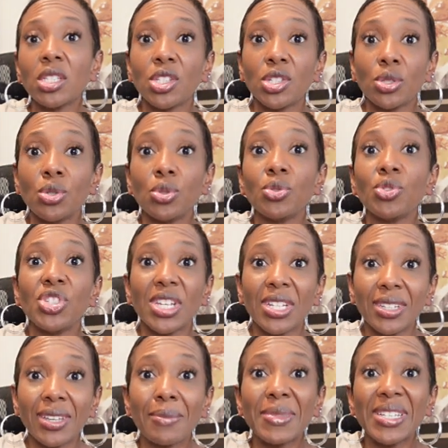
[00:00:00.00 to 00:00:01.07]
to
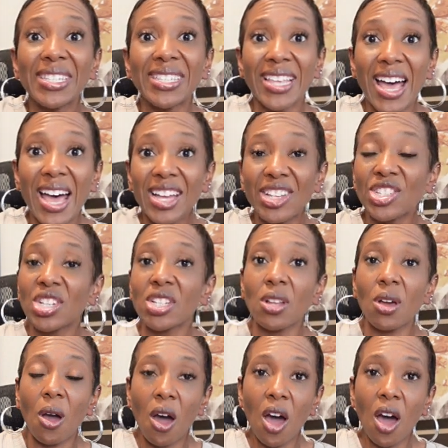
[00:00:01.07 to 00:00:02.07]
gently massage it